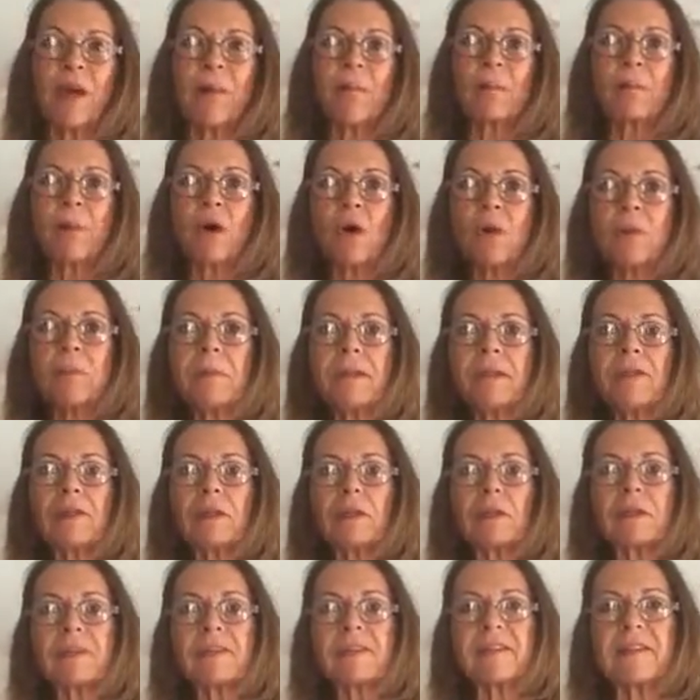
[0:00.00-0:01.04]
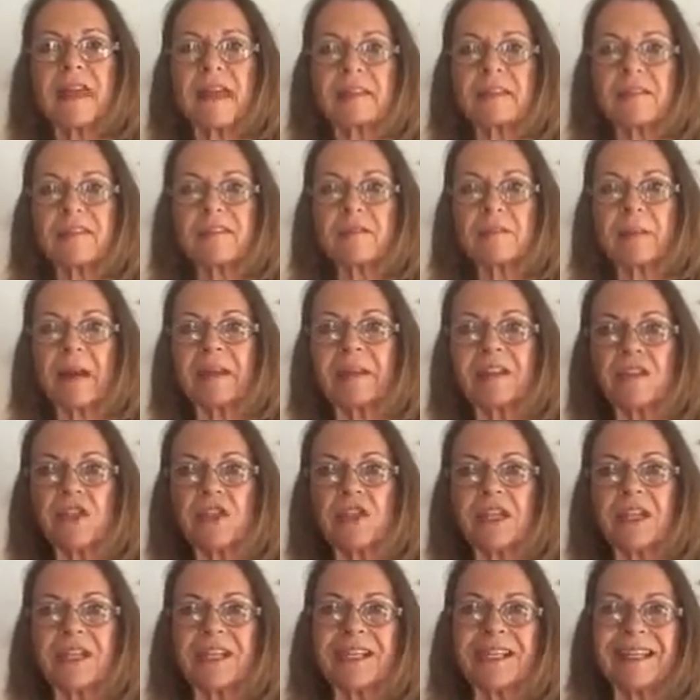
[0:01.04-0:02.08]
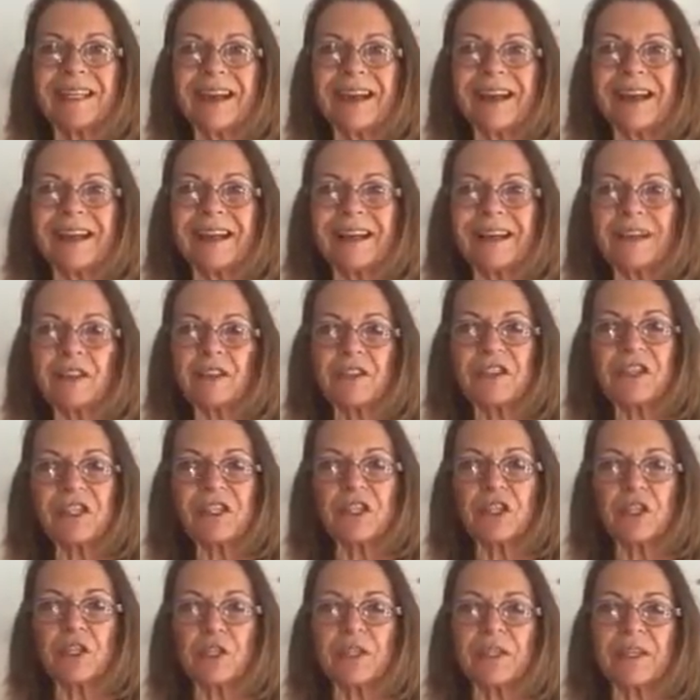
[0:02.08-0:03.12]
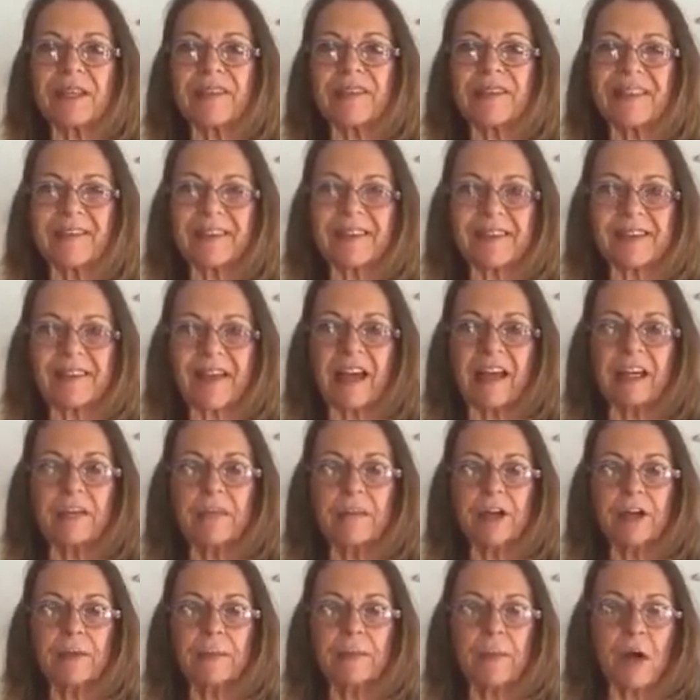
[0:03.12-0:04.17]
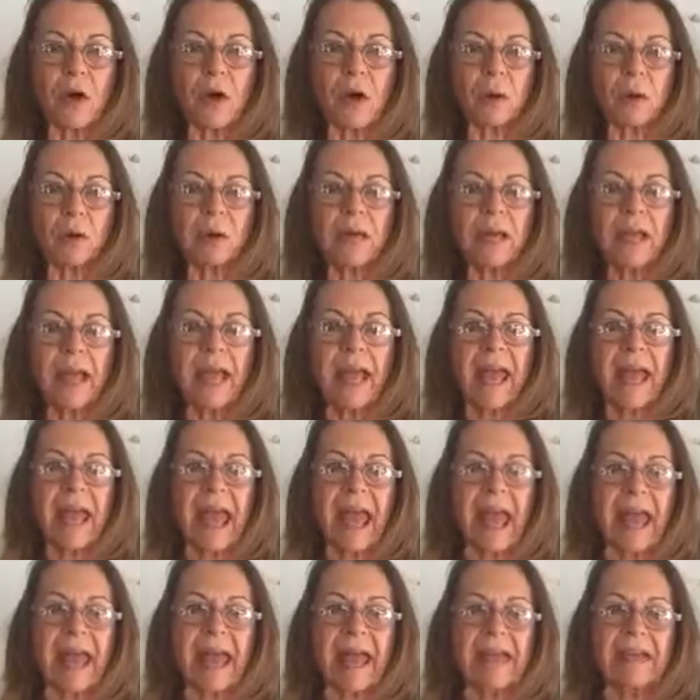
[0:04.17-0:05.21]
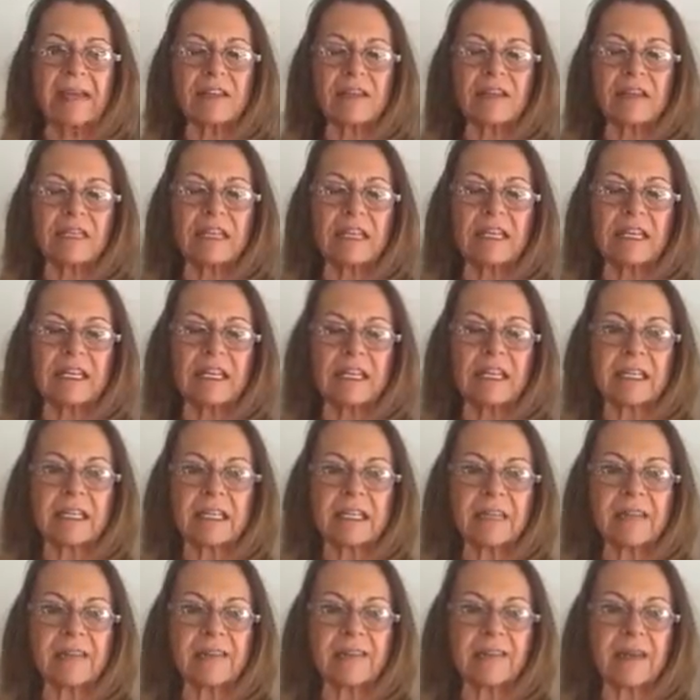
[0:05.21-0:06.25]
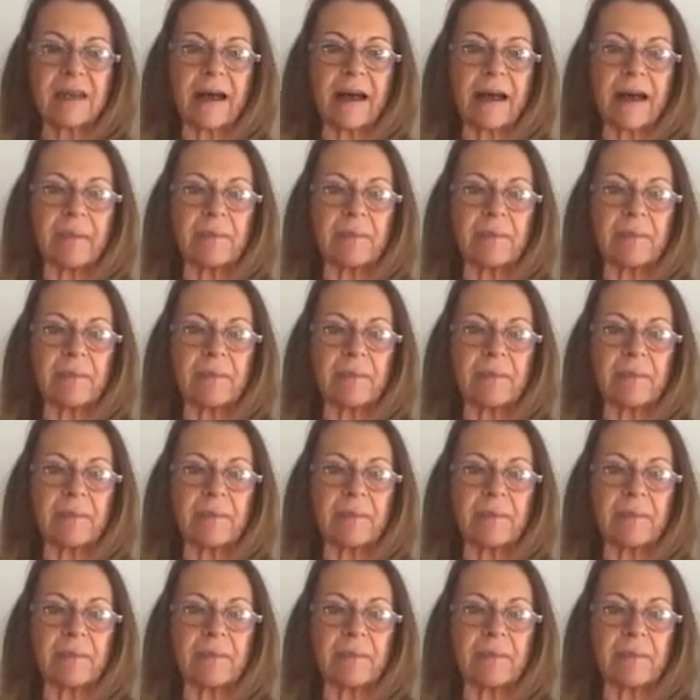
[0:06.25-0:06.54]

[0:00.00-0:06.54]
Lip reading: Bone marrow is that spongy tissue that's inside of our bone, and it is